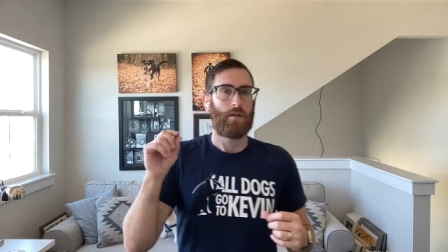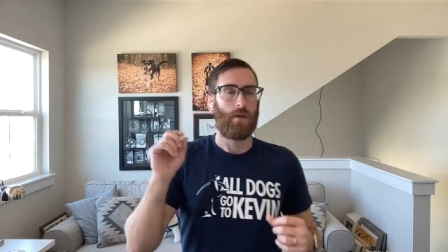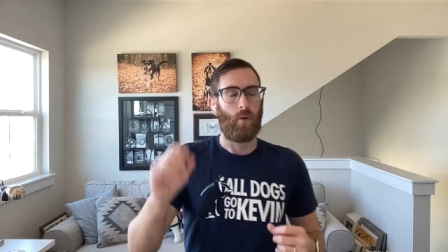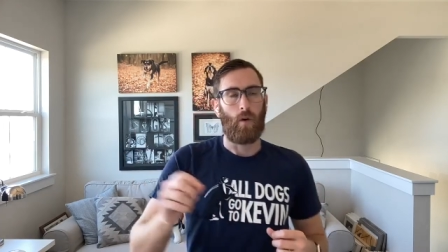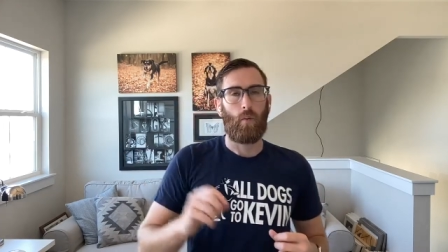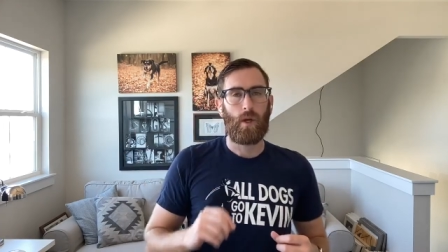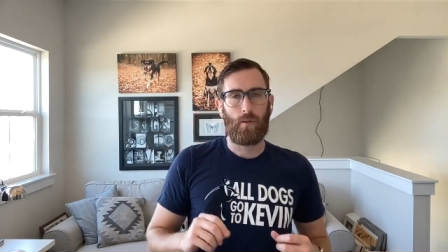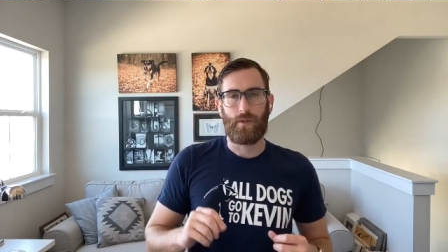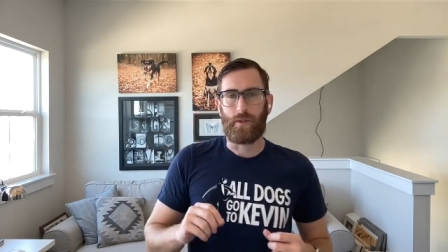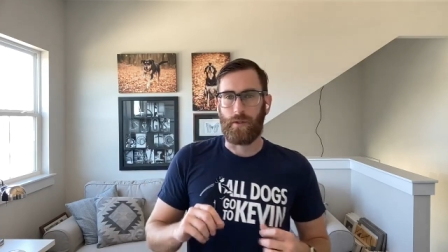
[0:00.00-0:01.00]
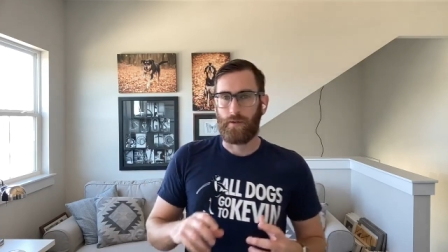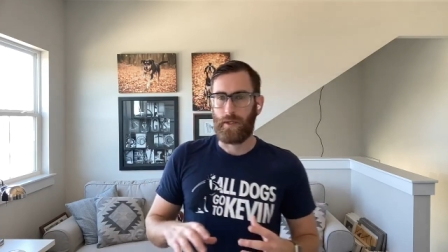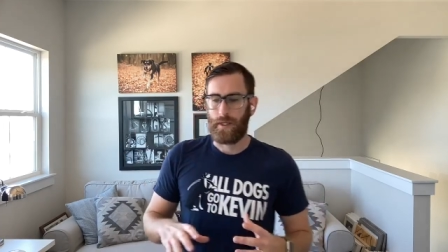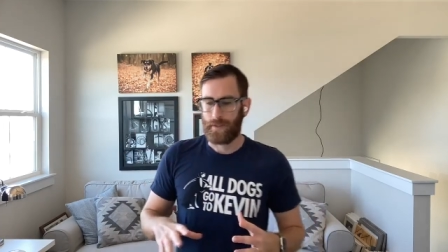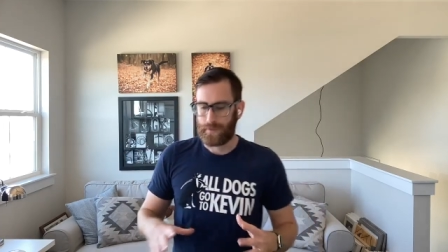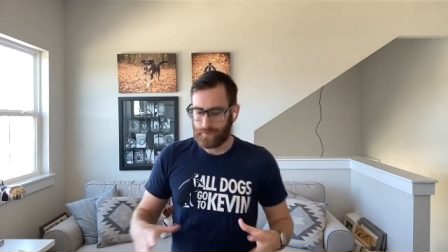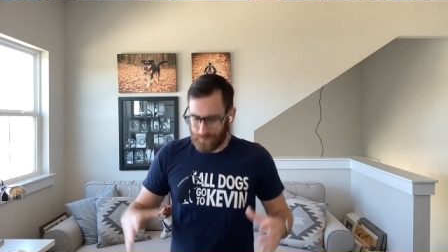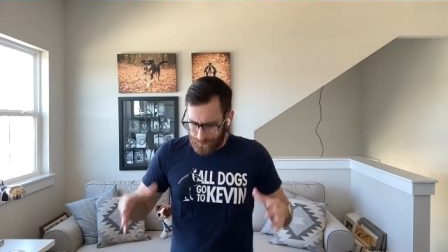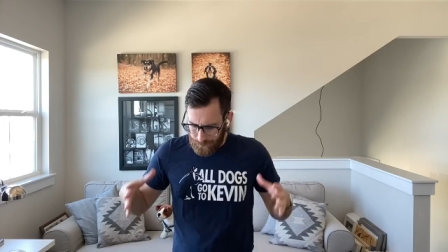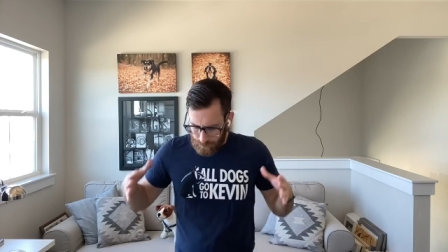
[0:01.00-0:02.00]
So what we will do is,
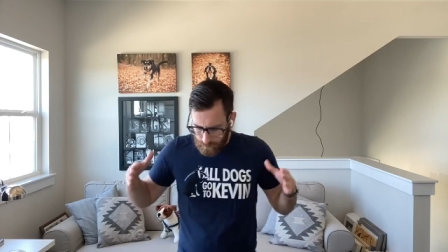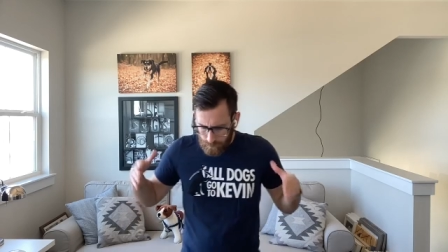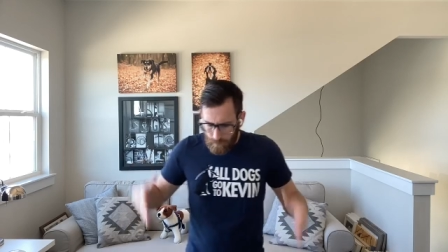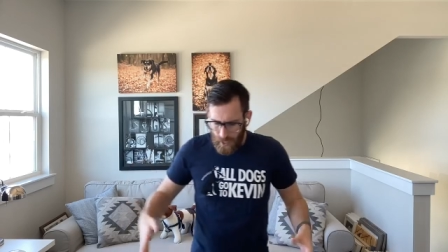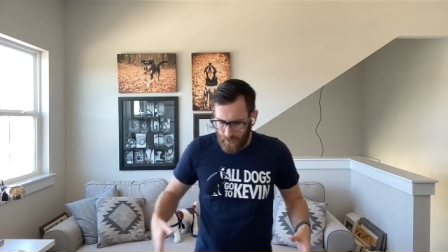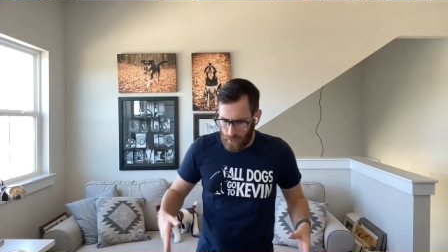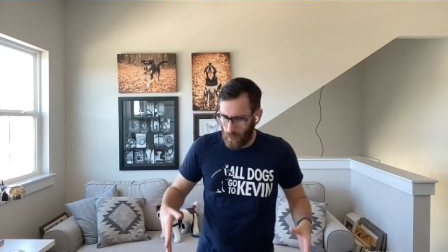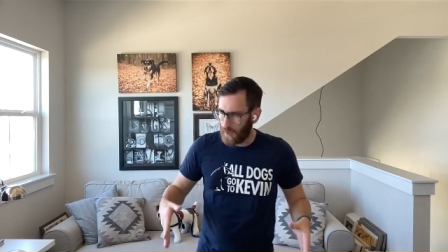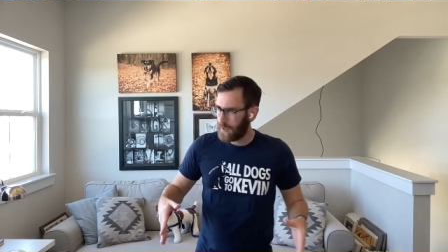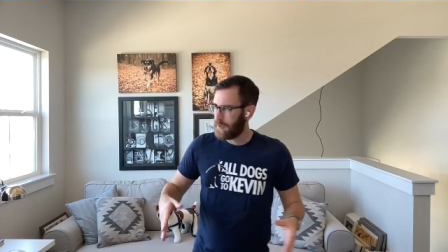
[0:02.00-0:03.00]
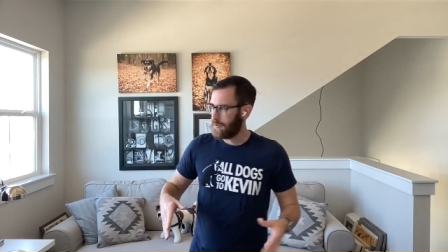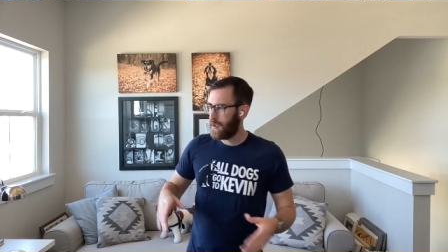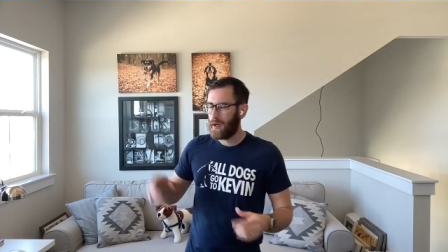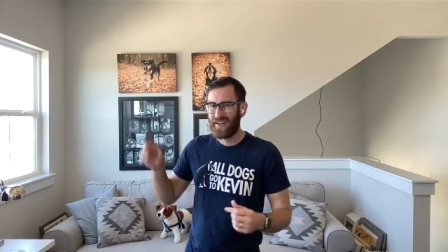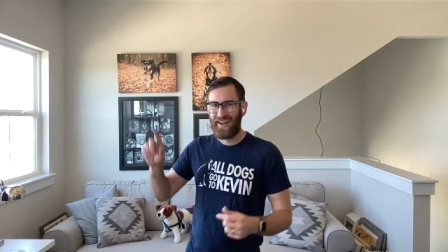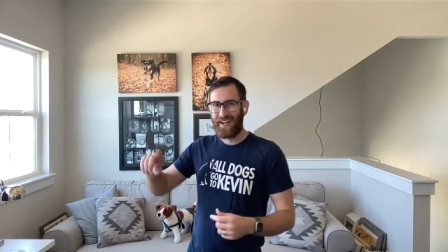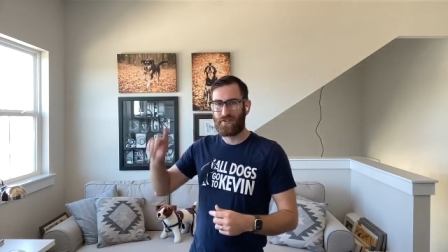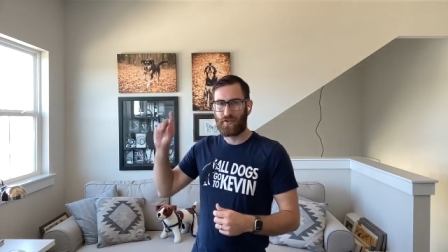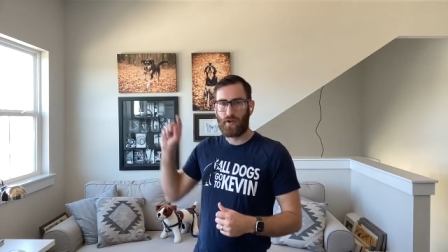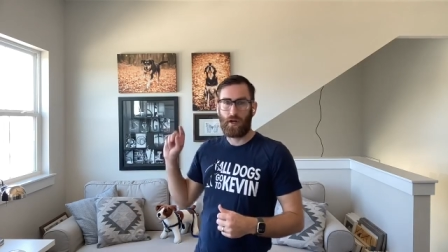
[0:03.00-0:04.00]
as you're walking your dog and
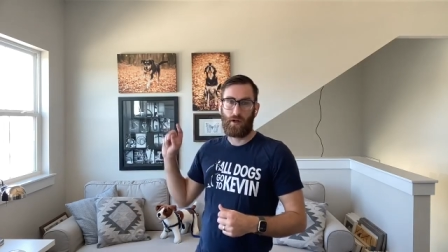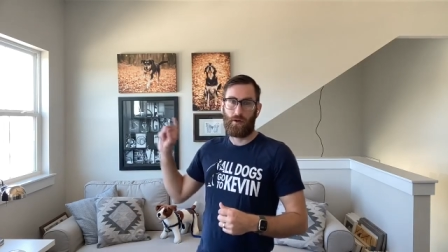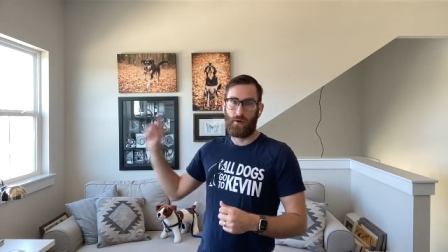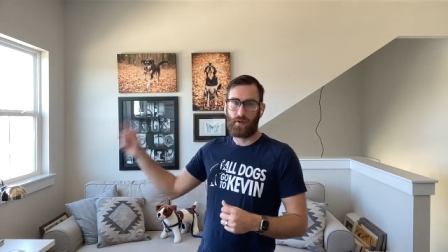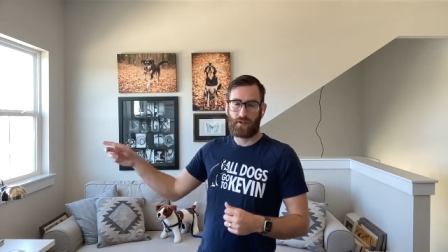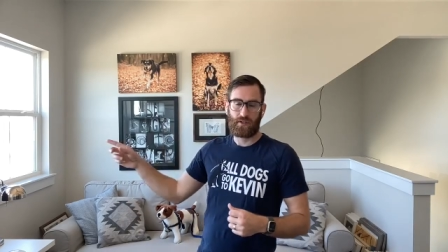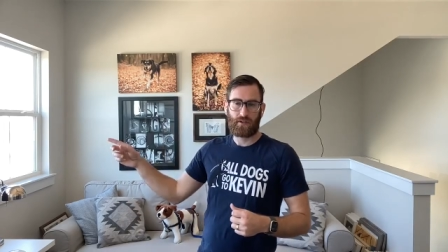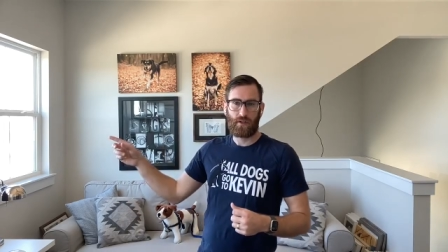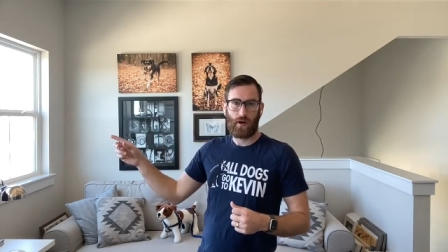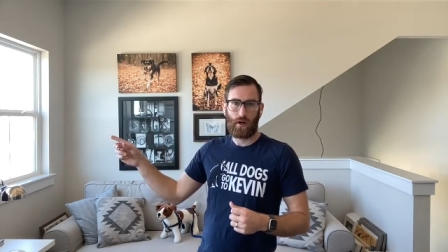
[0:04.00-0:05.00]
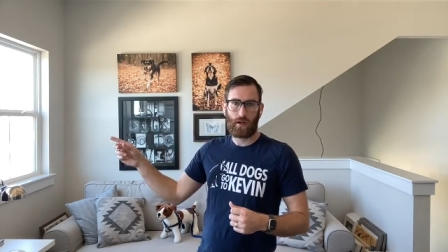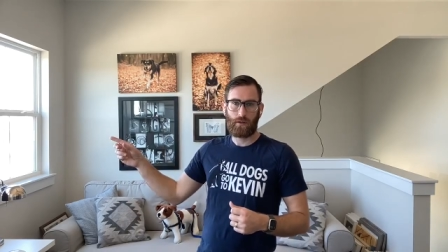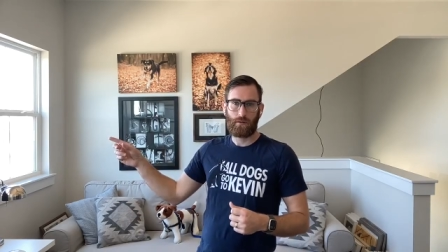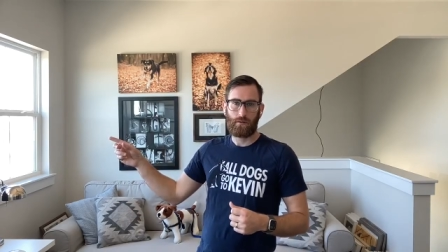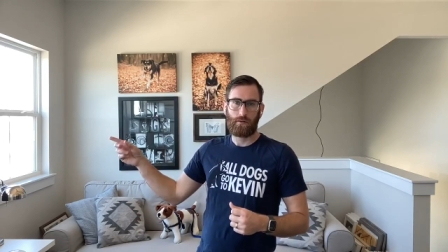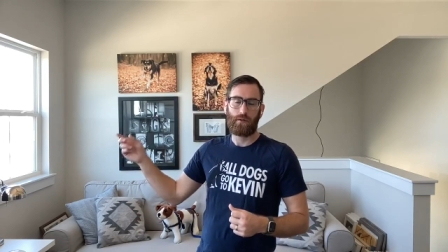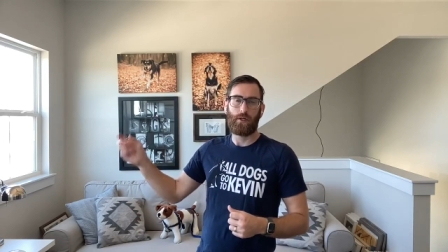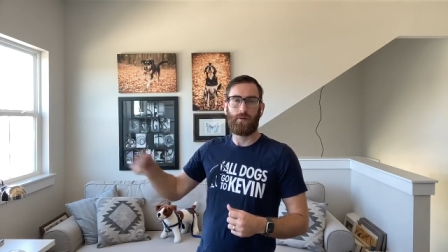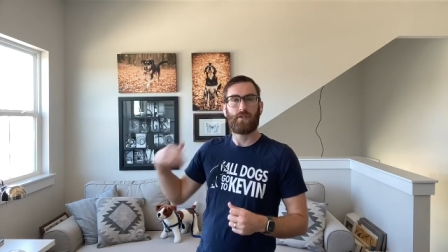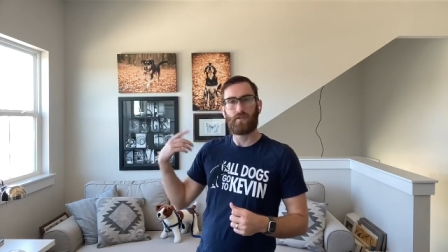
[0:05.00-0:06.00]
as your dog notices the car,
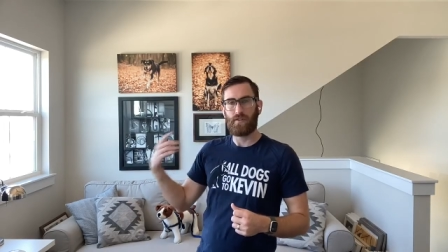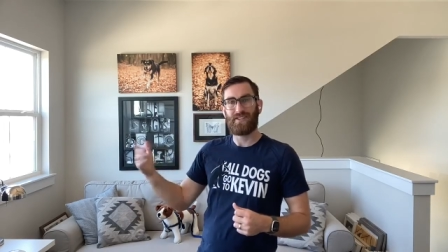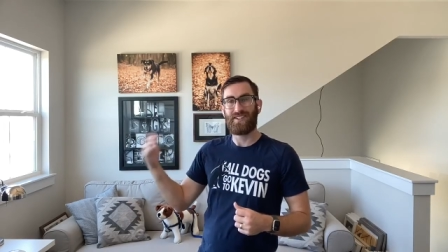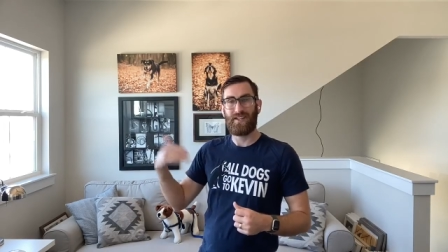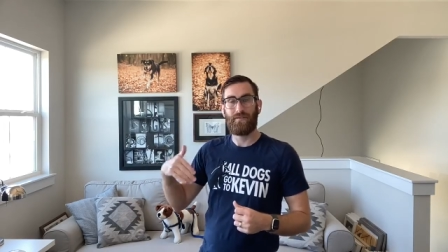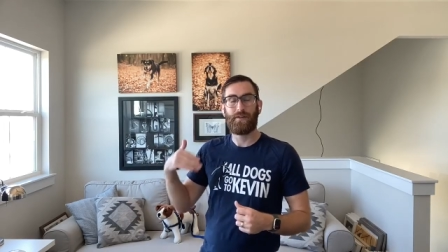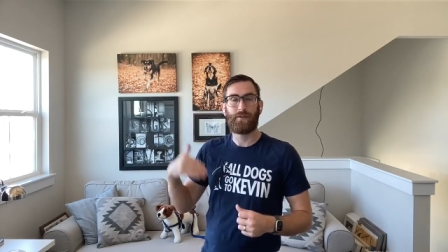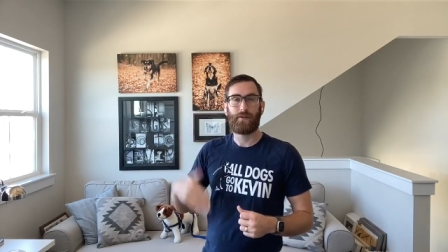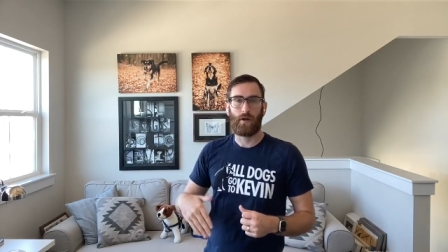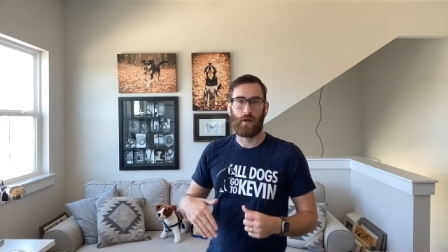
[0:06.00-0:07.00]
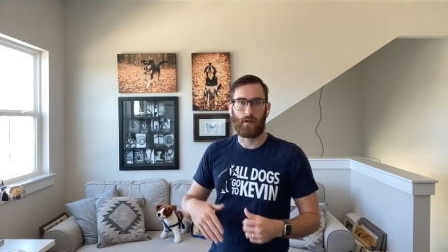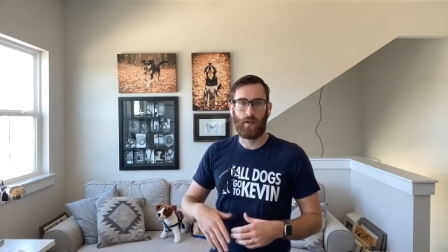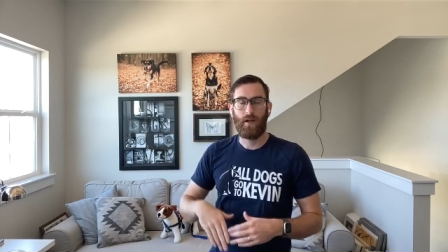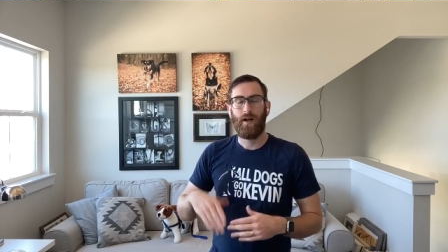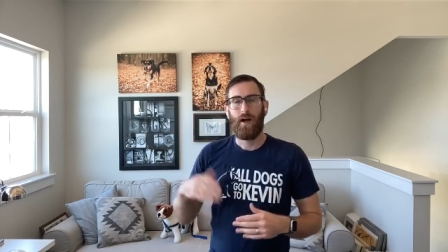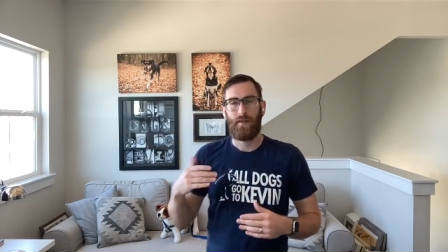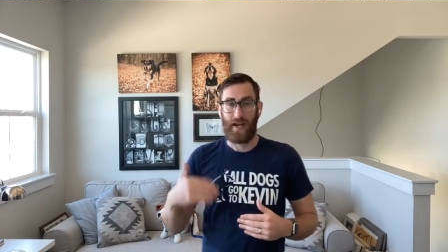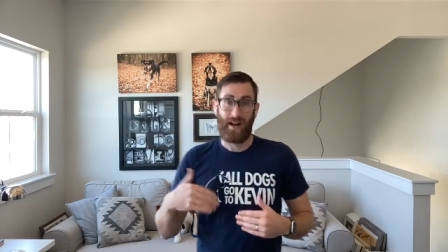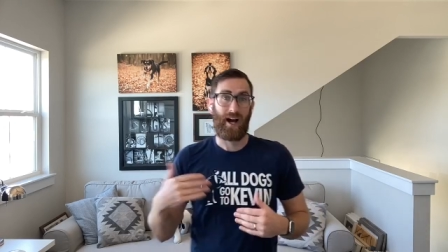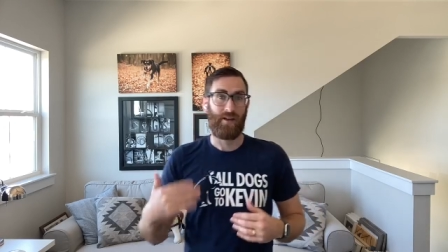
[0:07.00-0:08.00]
you would start to give your dog
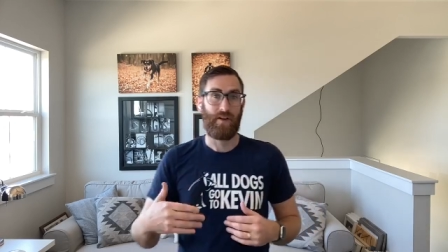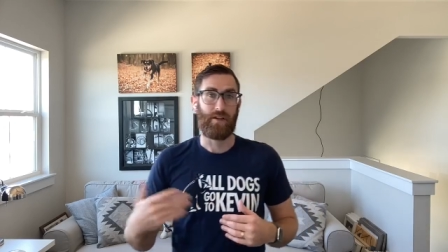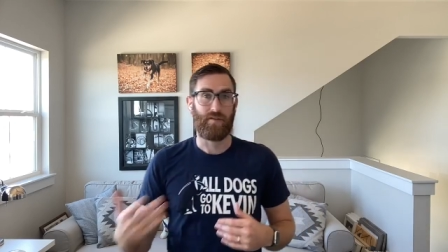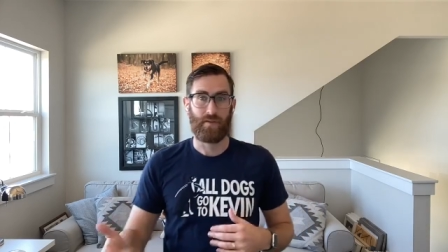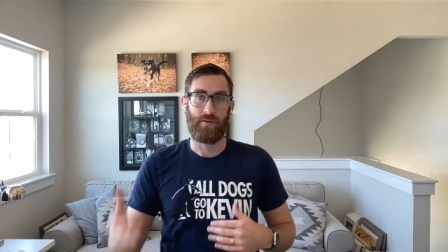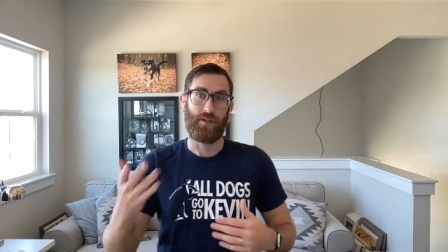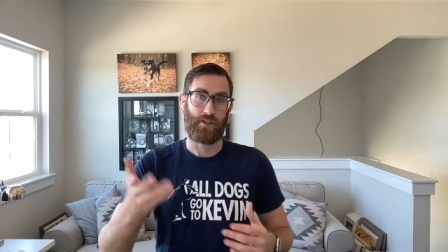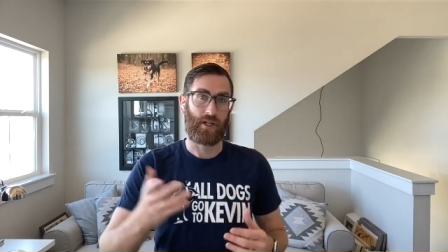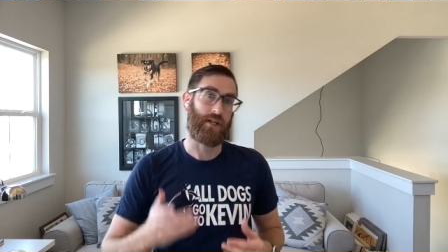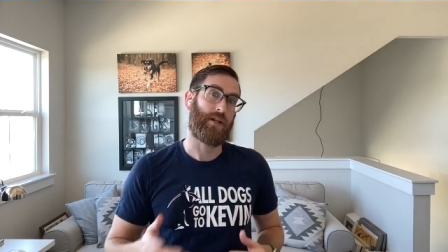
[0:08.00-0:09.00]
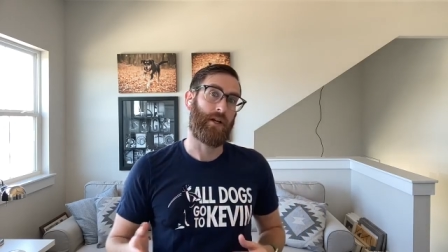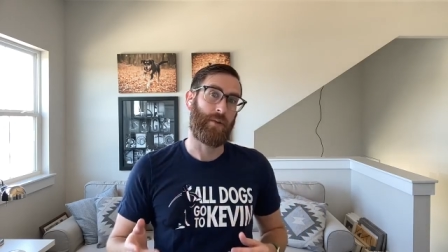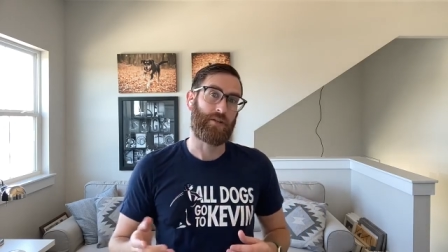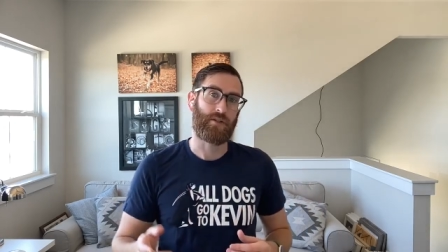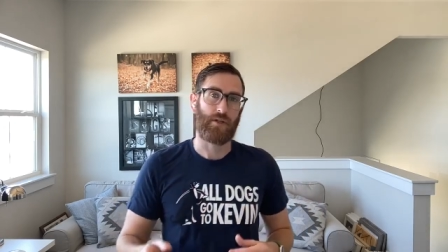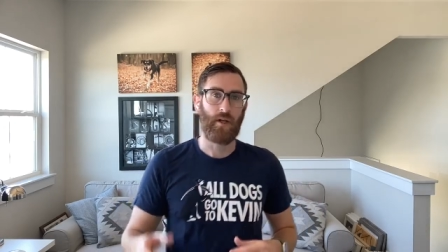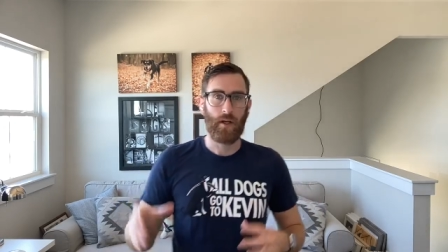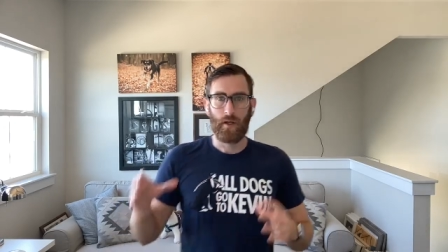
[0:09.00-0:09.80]
that high value food, the chicken that I mentioned.